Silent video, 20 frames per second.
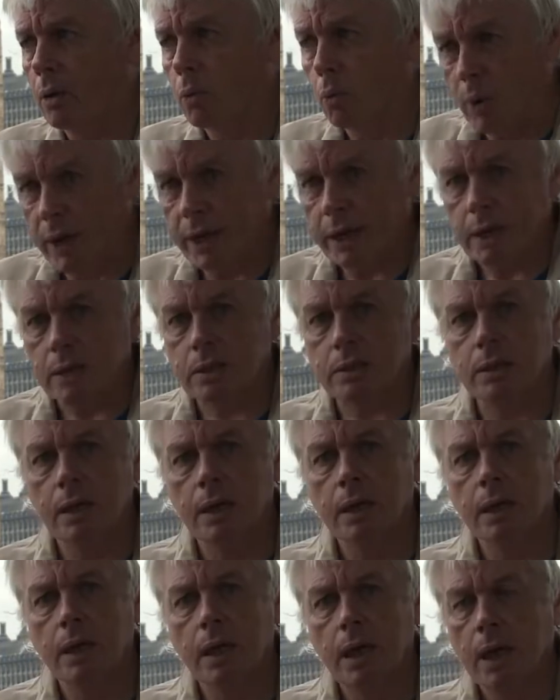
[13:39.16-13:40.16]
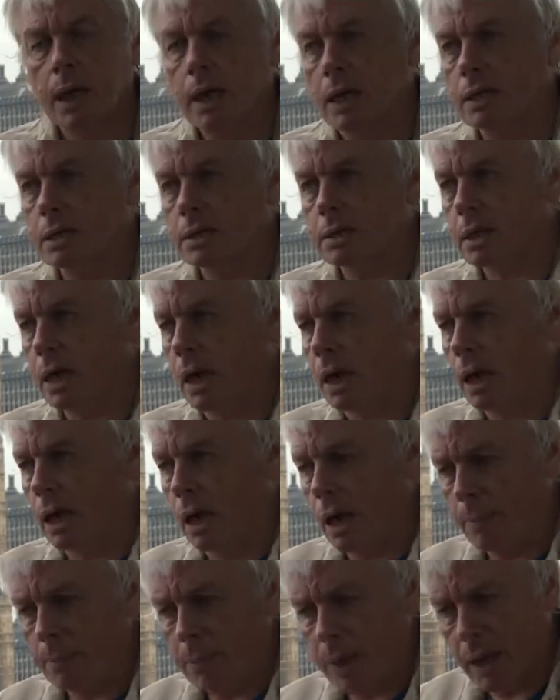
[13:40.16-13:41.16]
weeks is
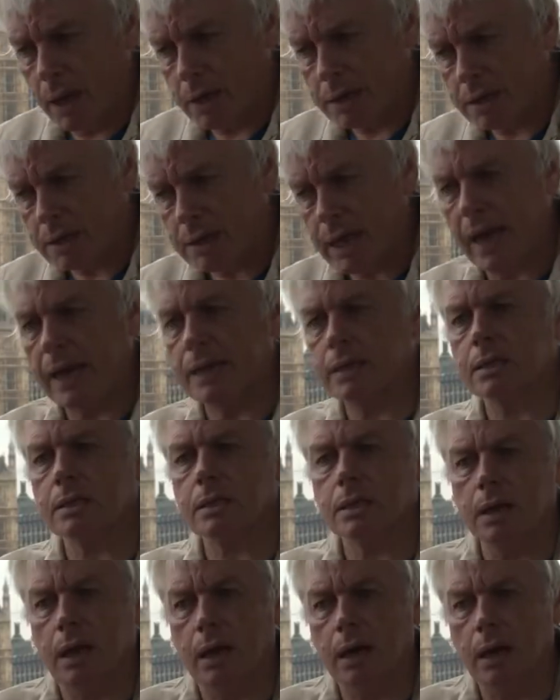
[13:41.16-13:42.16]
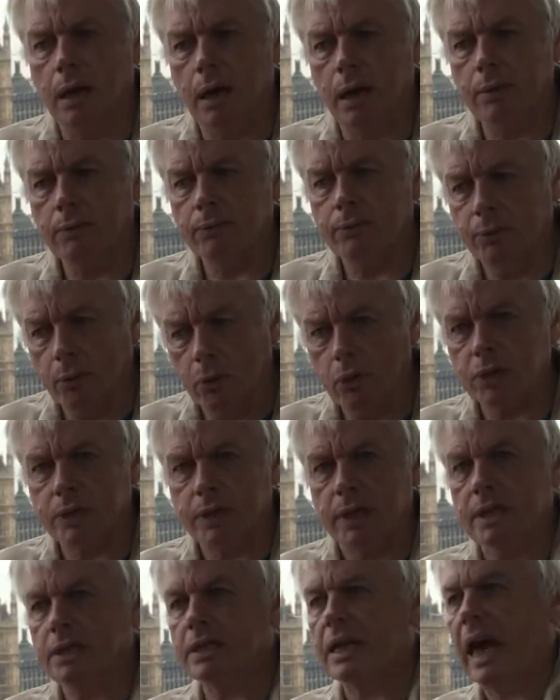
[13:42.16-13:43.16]
Assad's
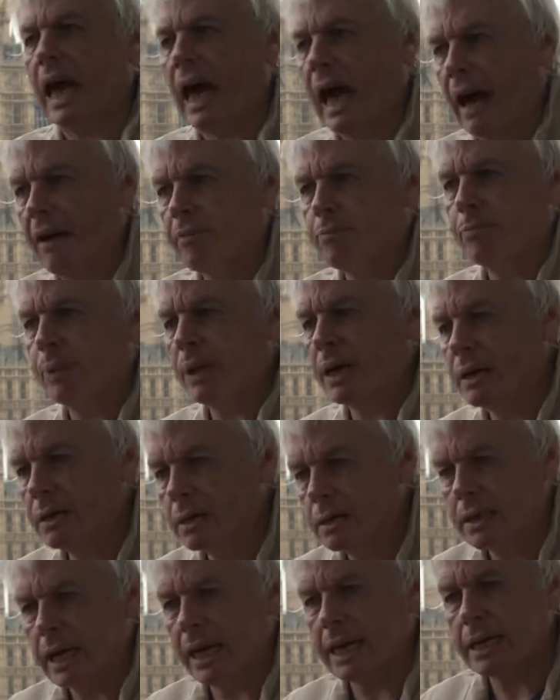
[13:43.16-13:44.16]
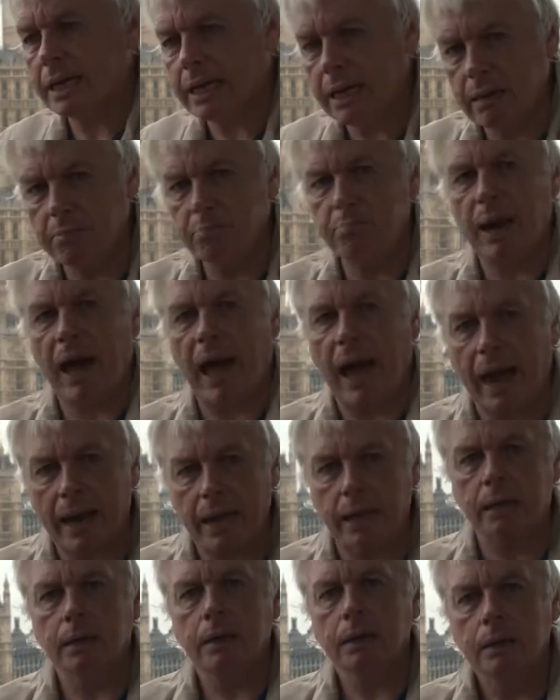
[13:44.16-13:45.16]
forces have been taking
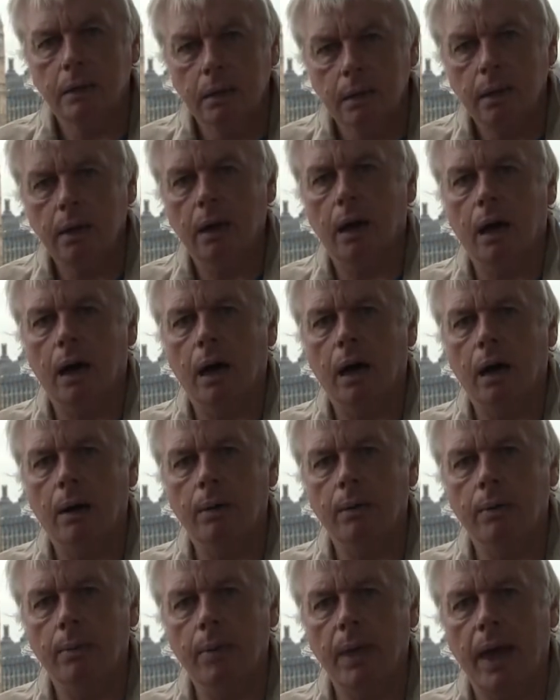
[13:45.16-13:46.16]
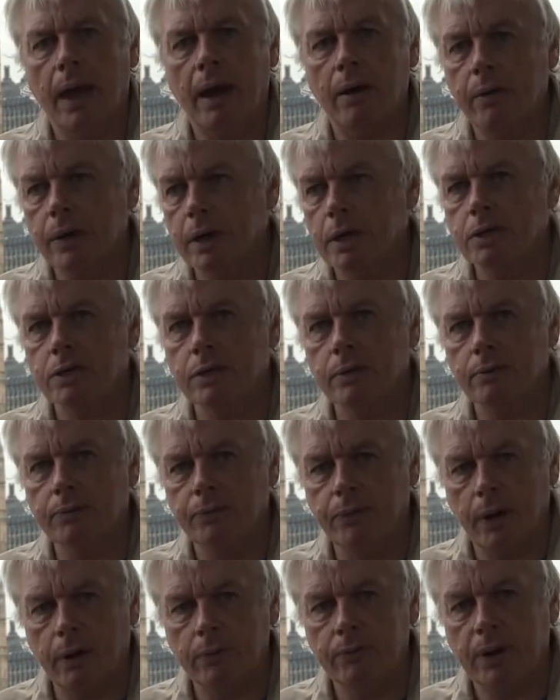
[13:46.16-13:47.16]
back areas
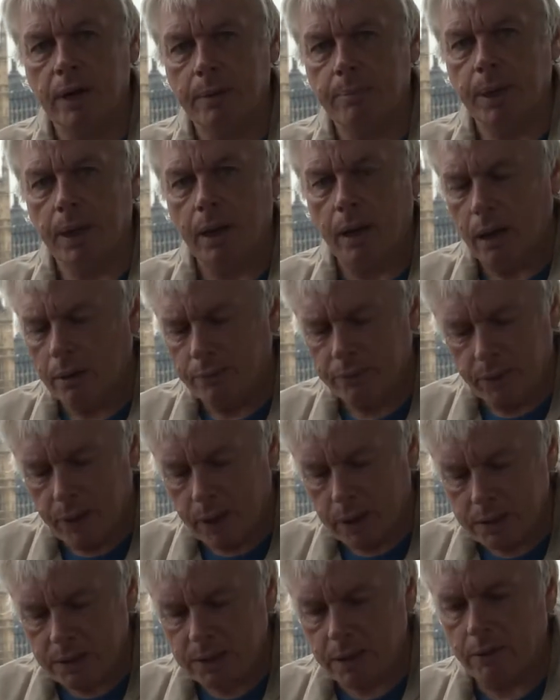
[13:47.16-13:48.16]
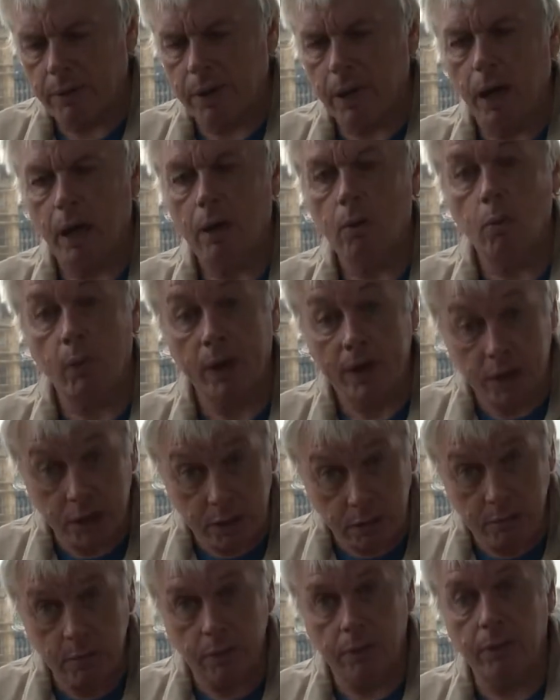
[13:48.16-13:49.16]
of Syria
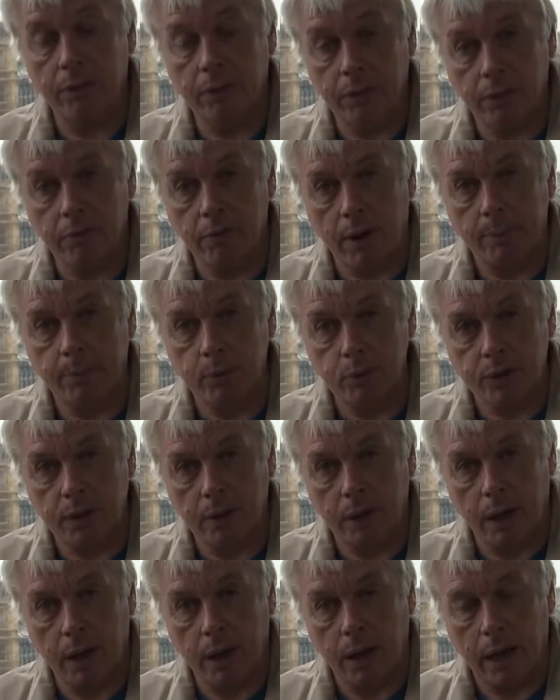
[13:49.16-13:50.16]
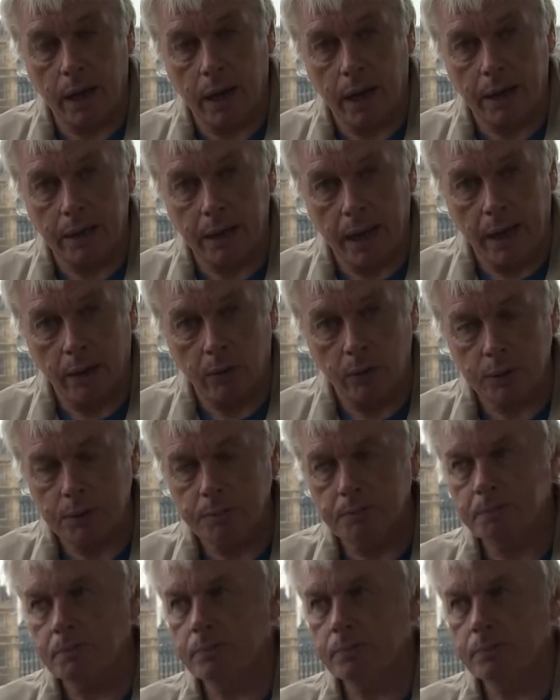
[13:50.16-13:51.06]
which the rebels had held.